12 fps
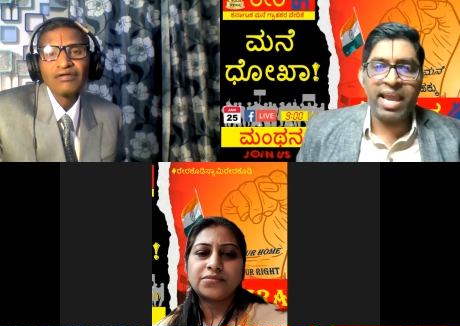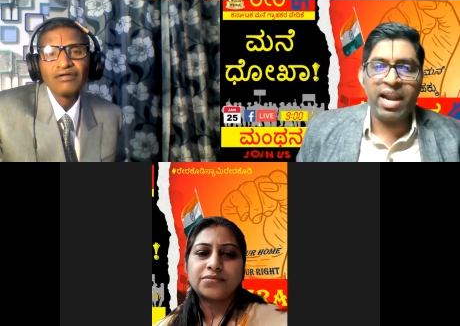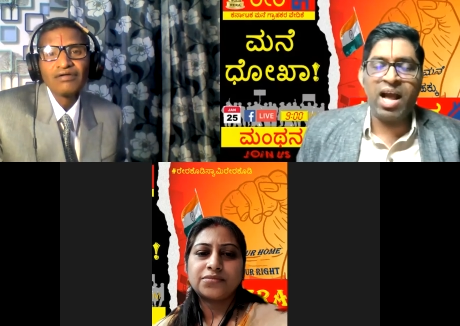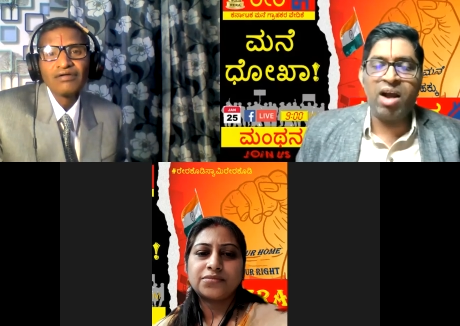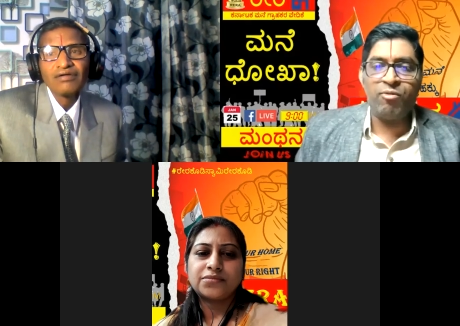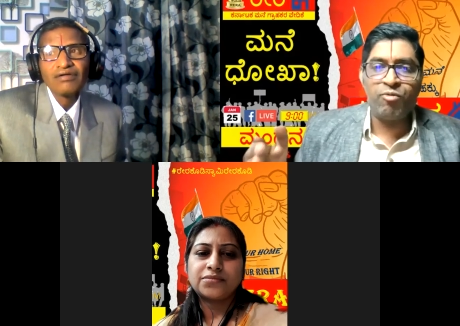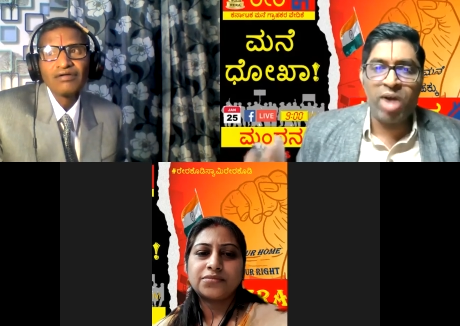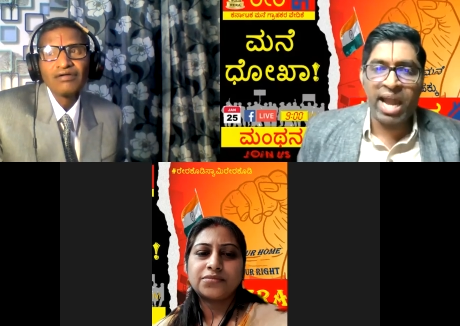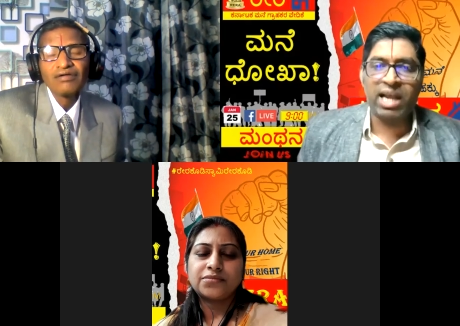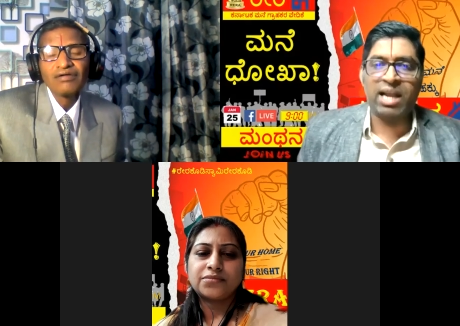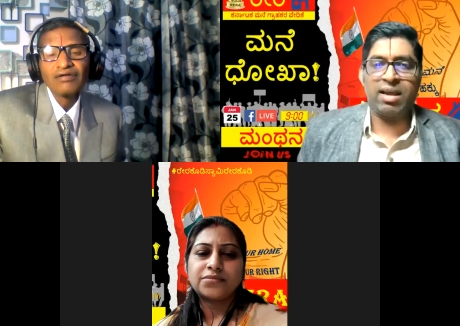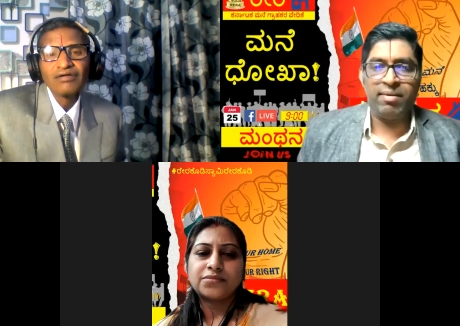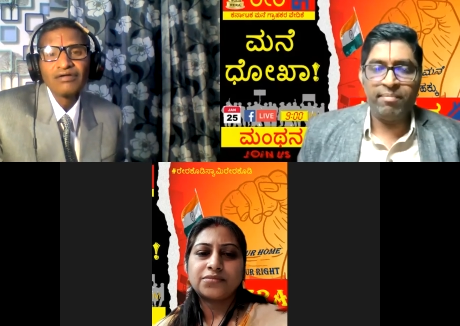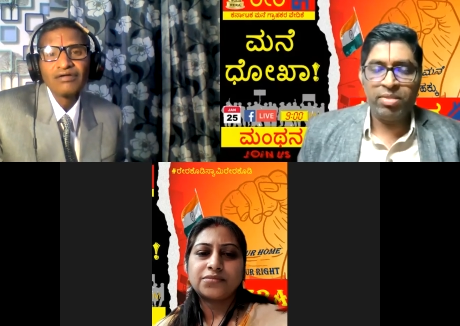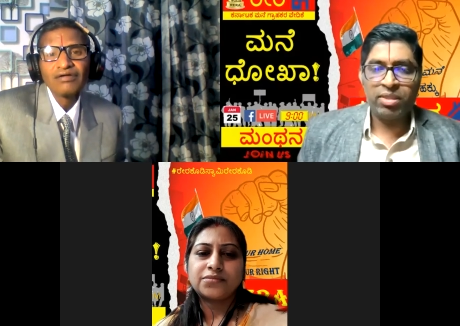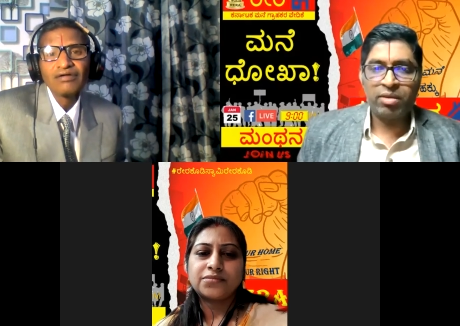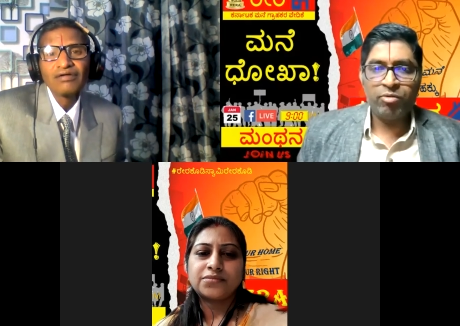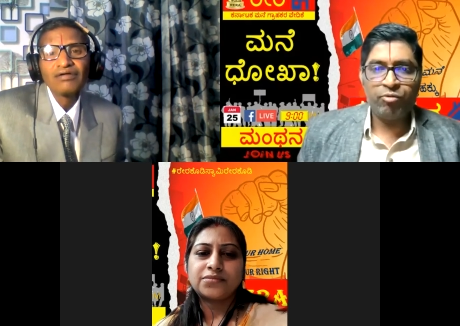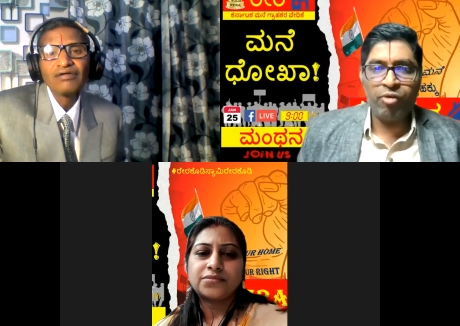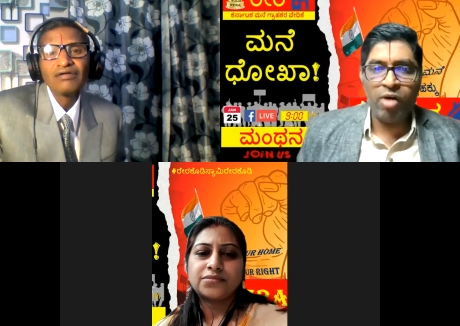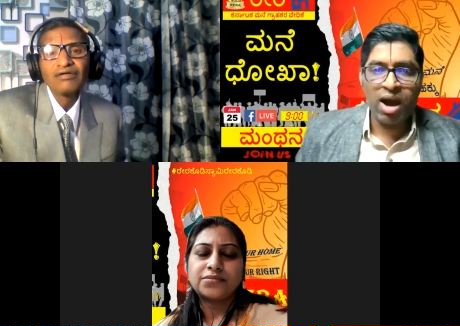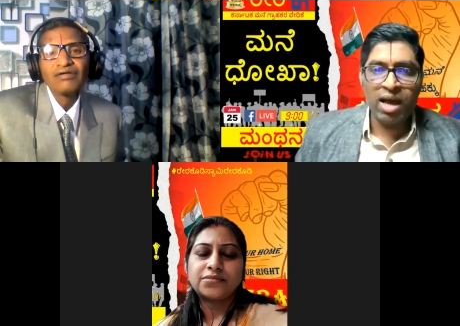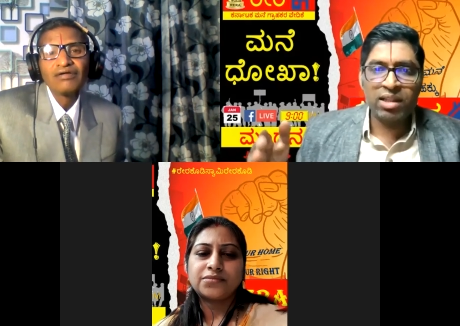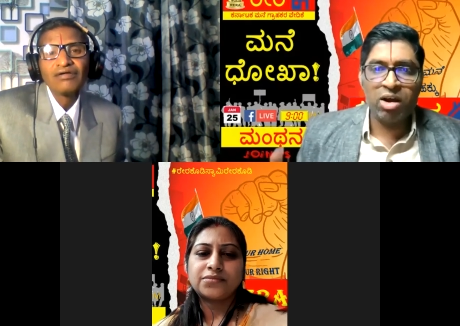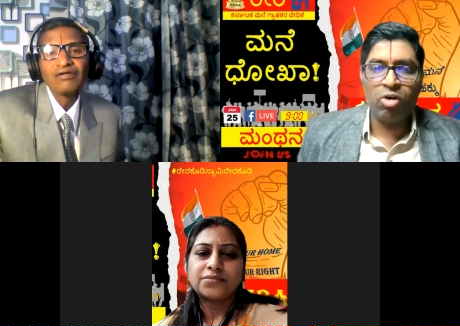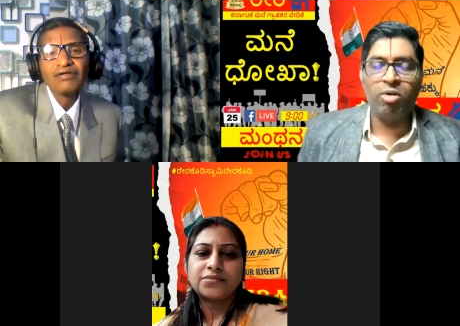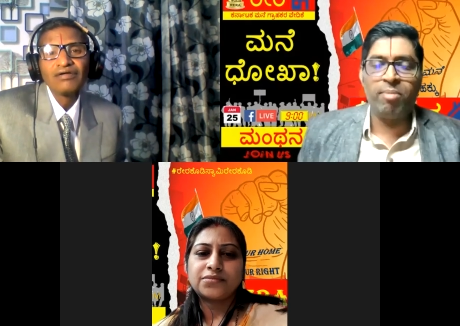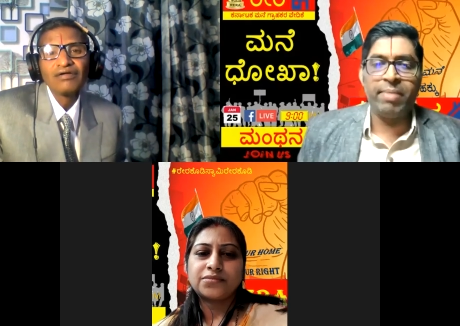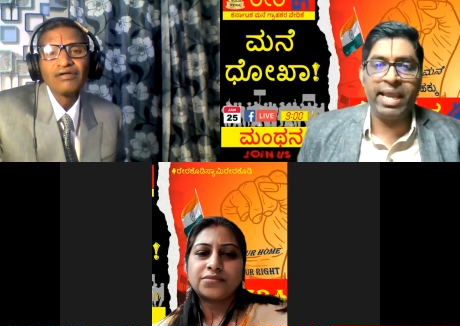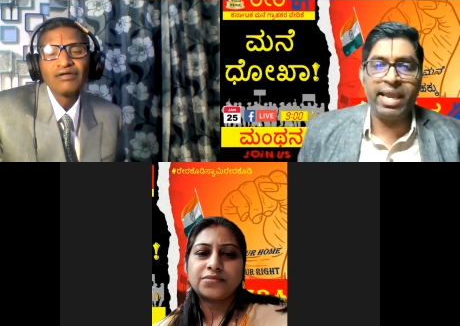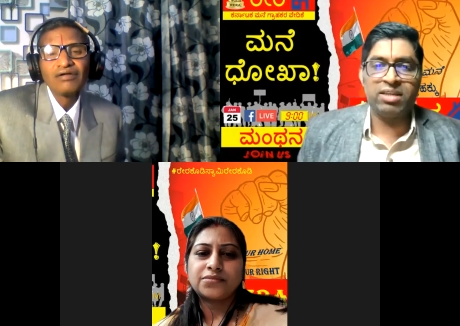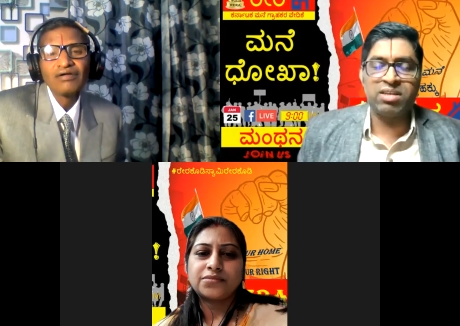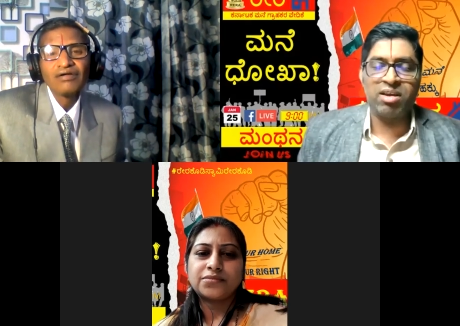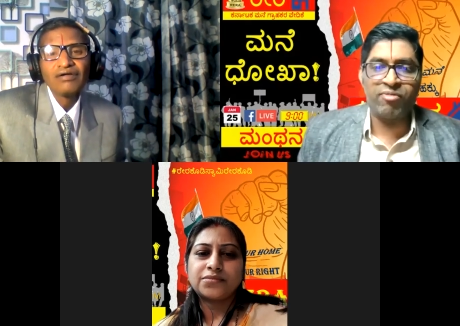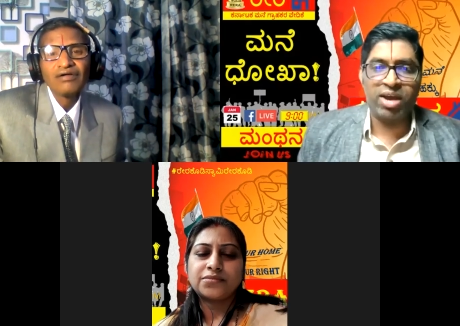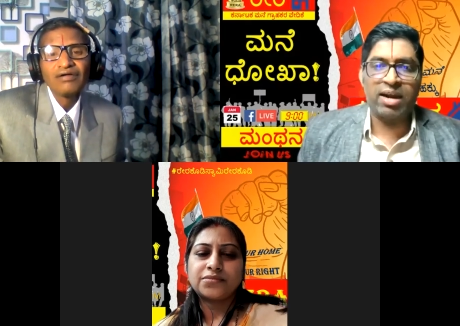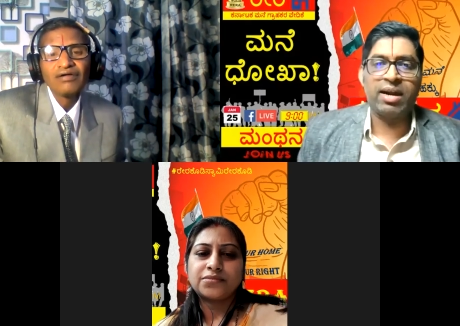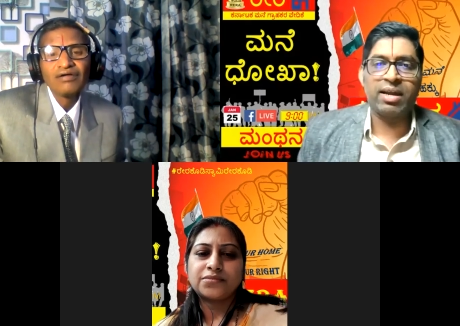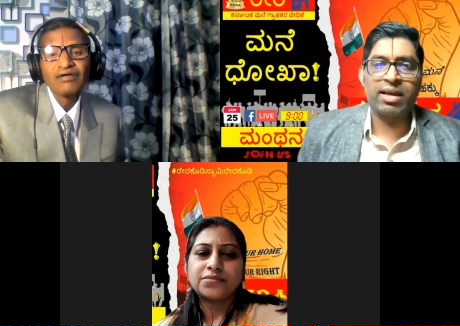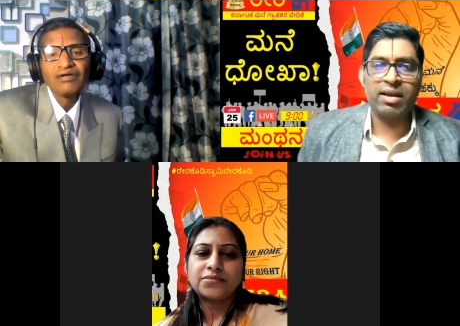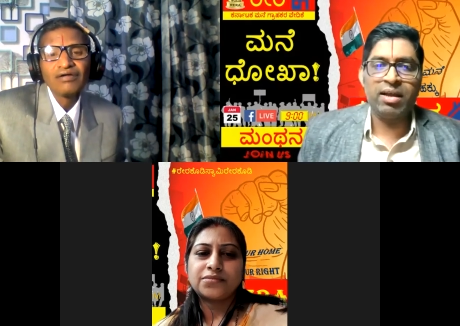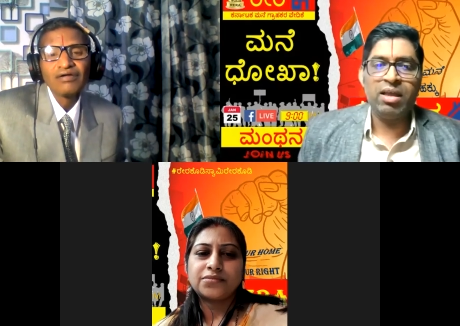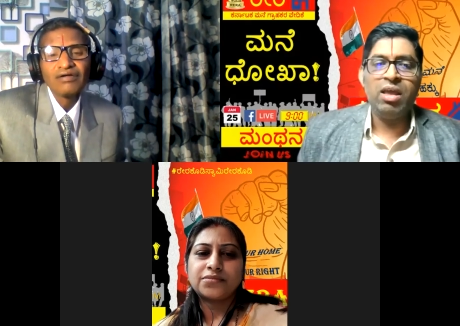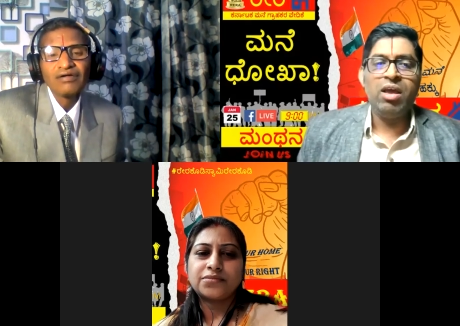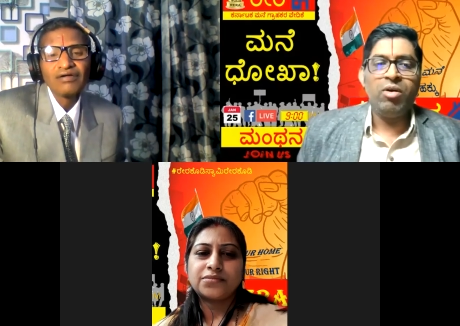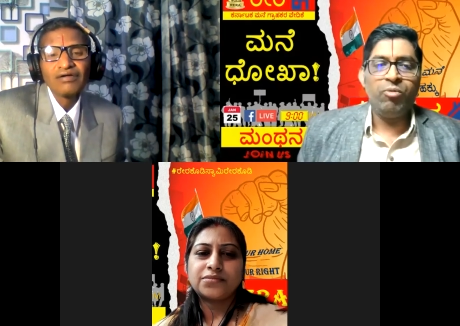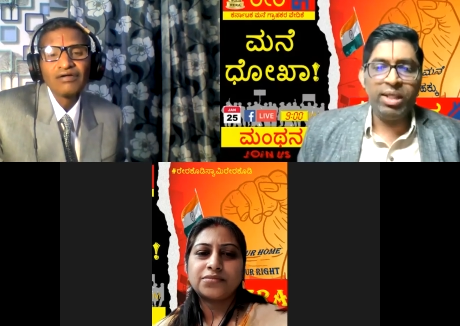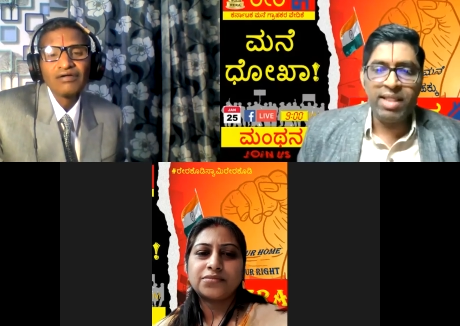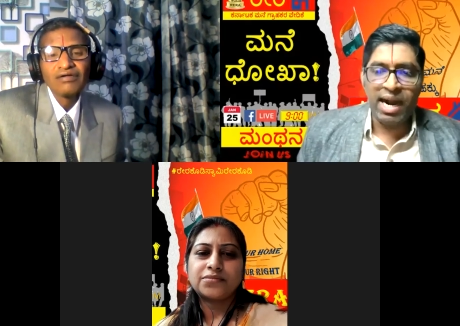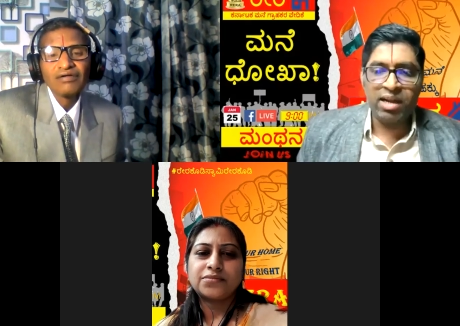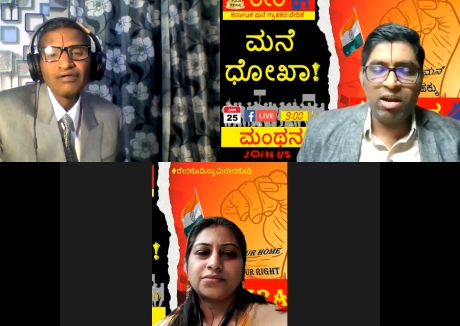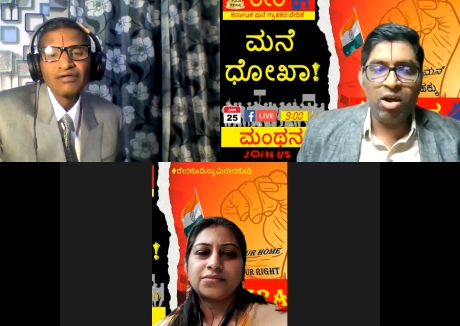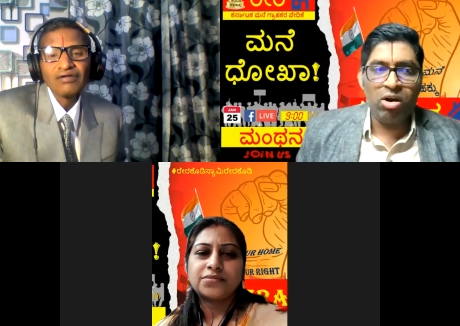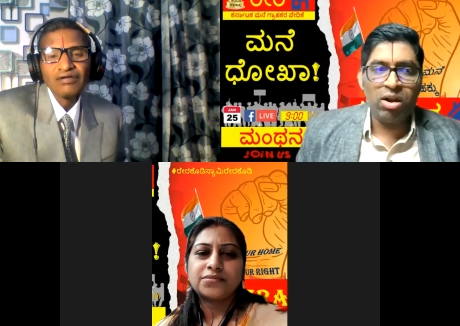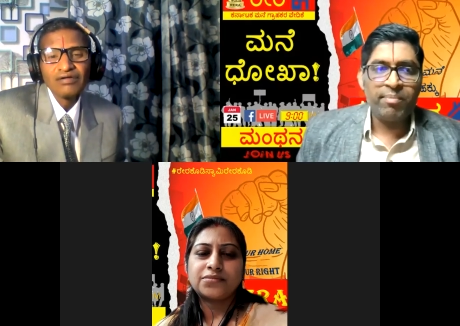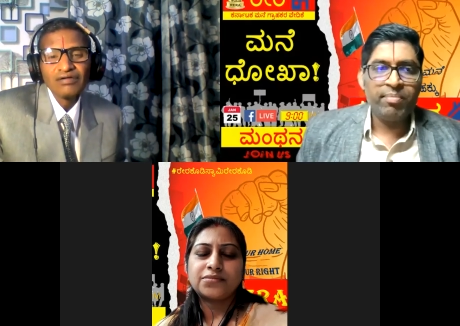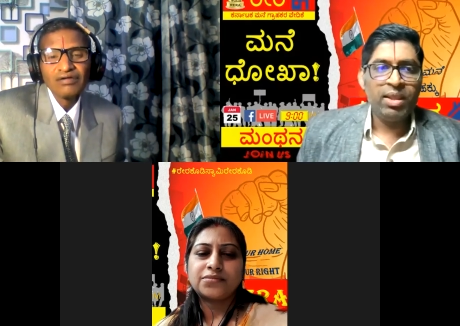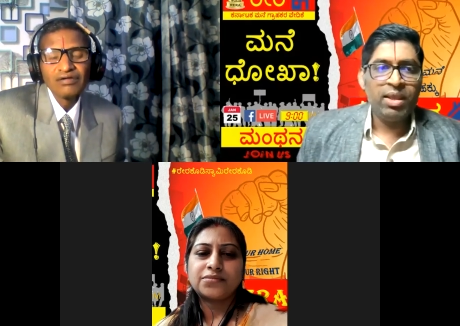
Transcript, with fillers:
Speaker 1: RERA work for the home buyers of Karnataka. With that note,